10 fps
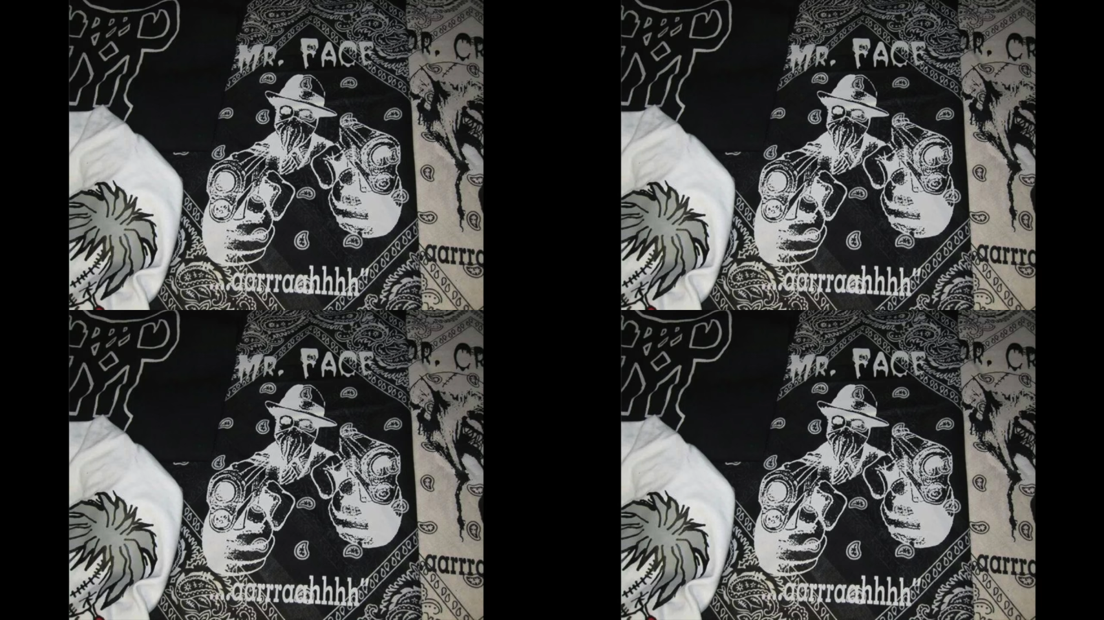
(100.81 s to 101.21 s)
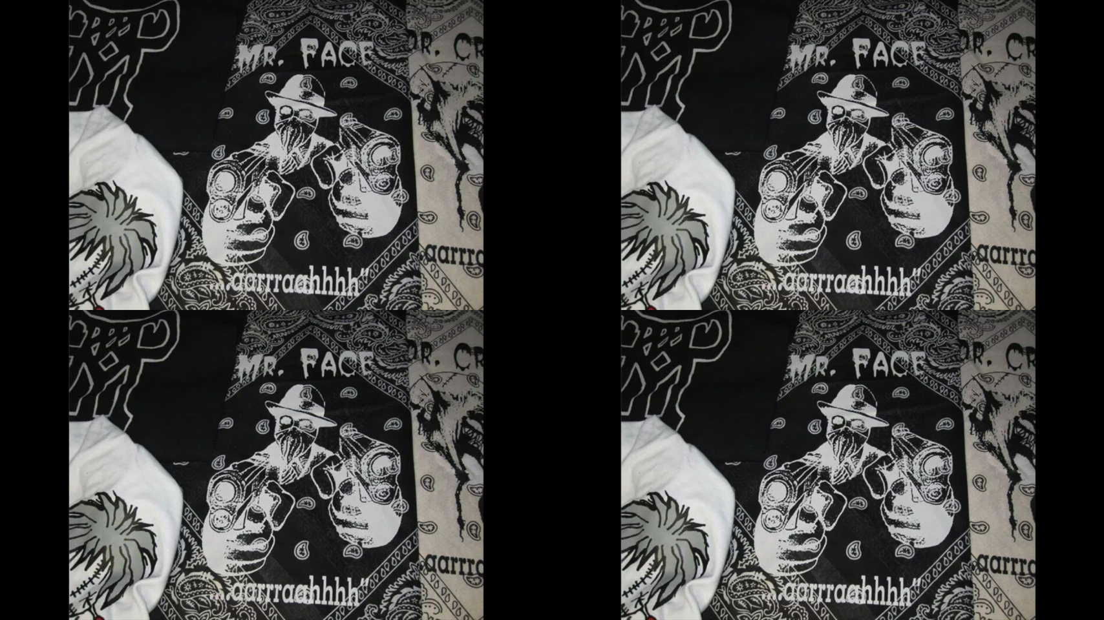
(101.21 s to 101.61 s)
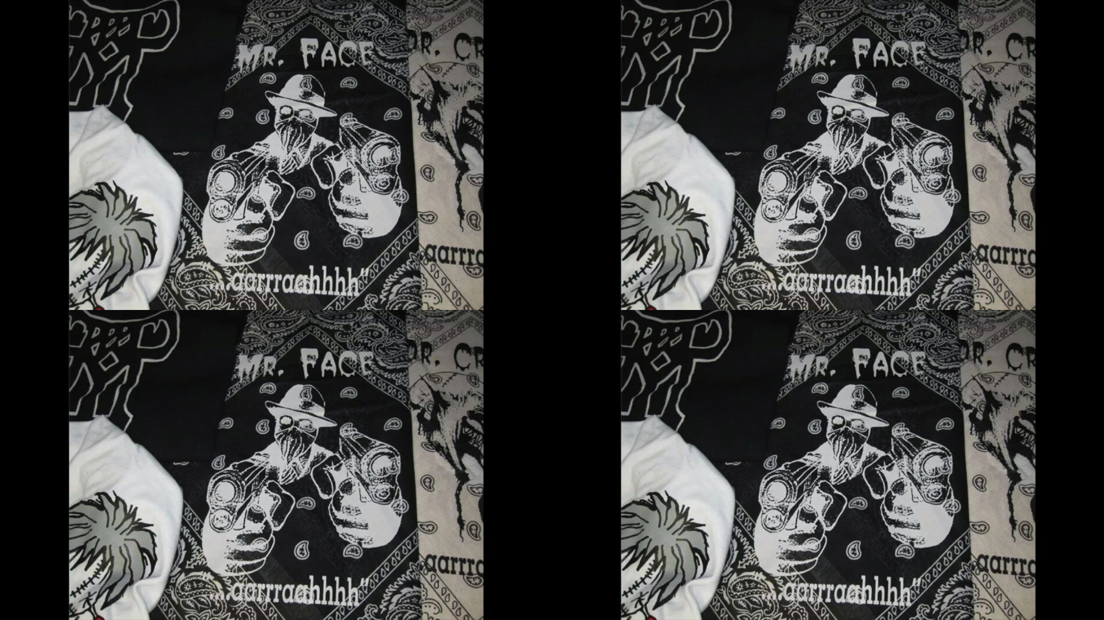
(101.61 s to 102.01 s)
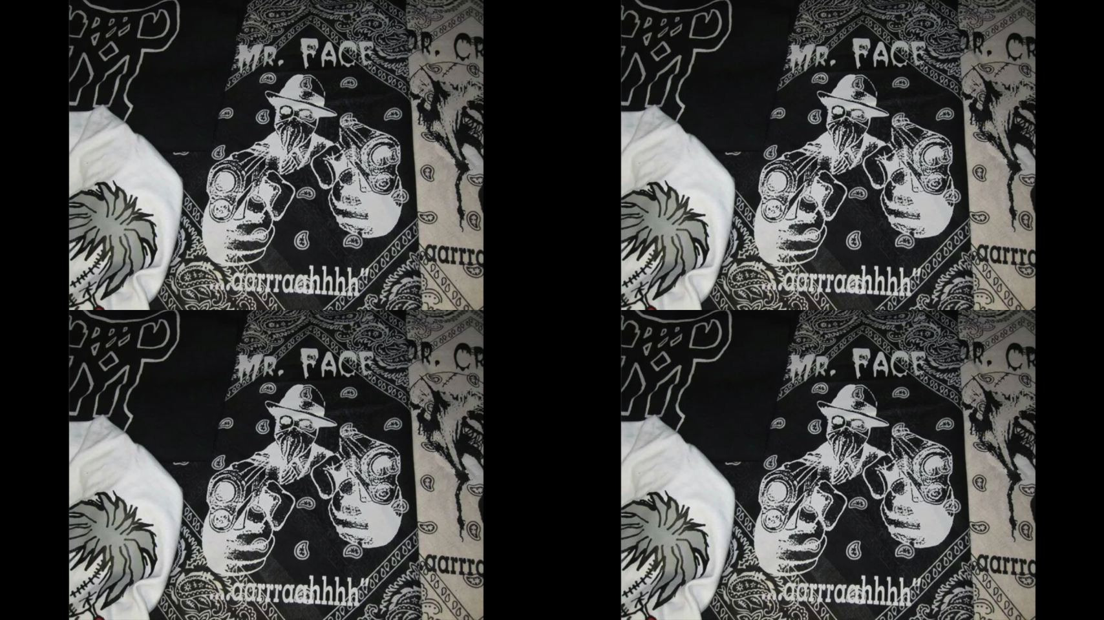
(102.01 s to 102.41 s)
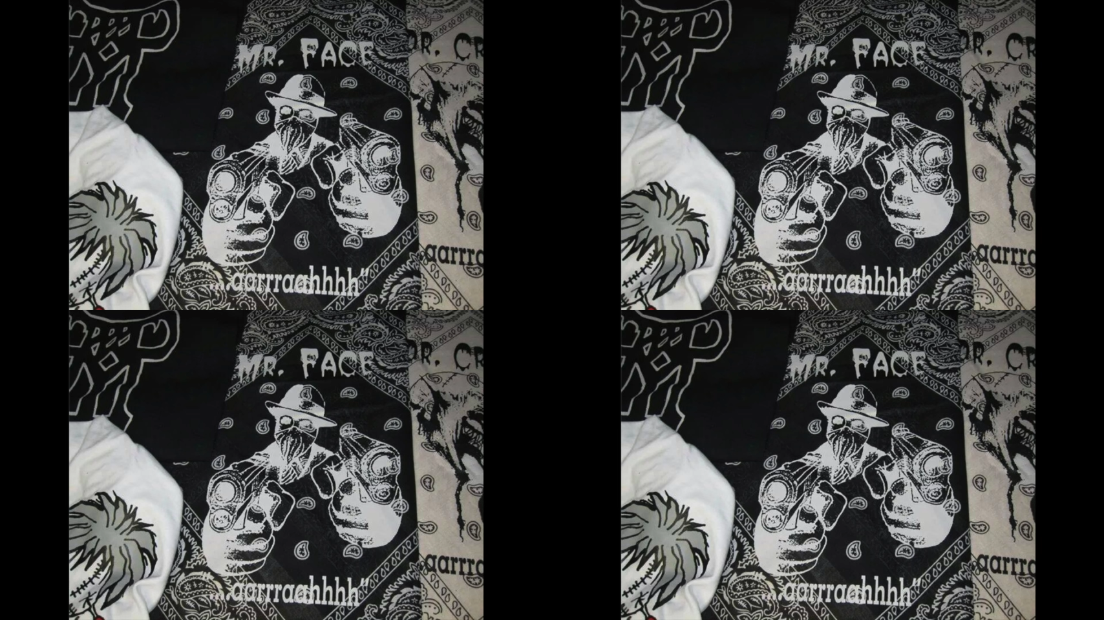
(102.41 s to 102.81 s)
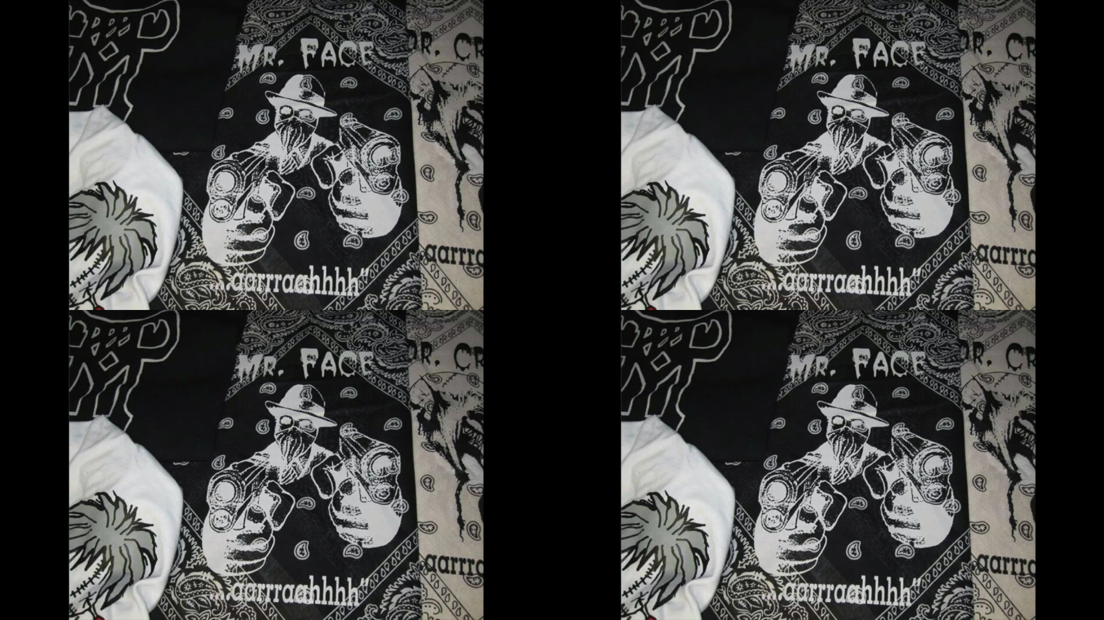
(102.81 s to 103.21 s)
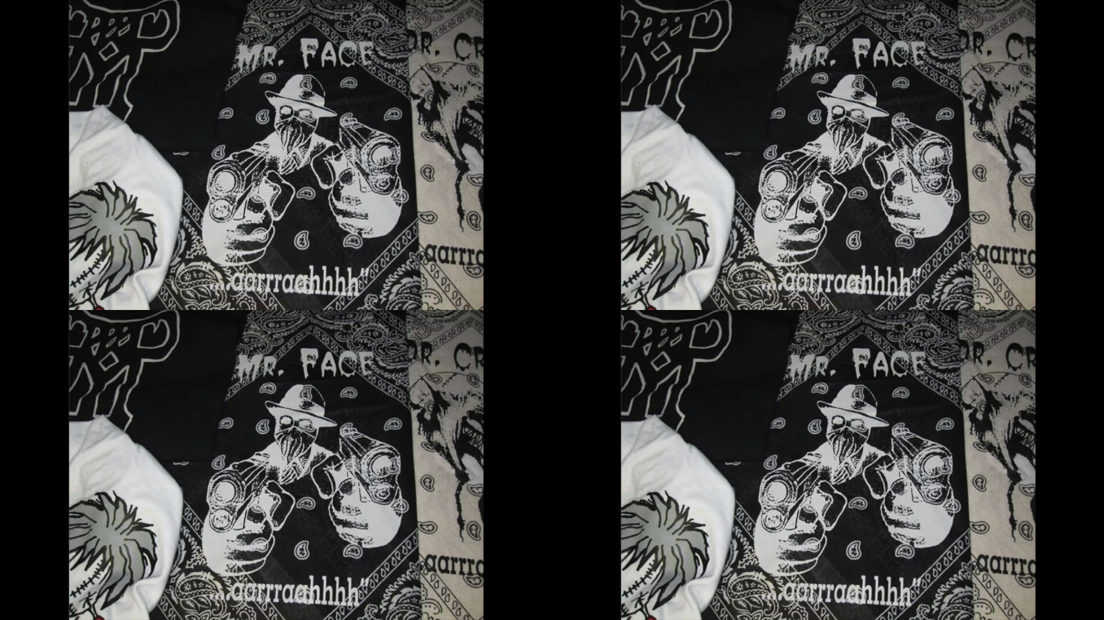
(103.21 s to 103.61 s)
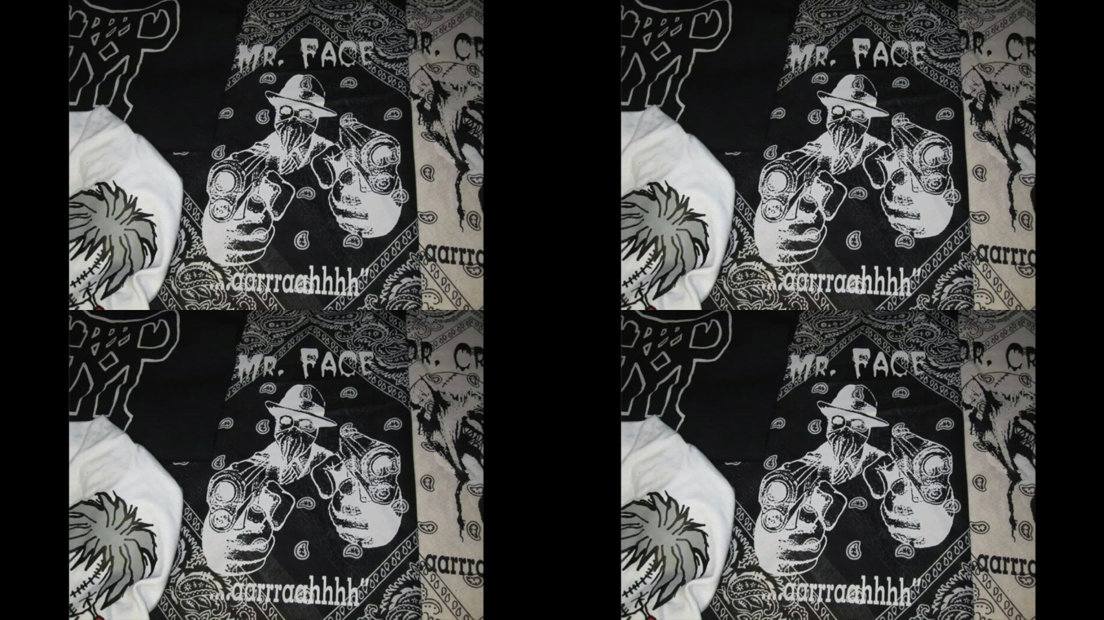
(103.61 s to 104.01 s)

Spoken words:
[unreadable: no face in view]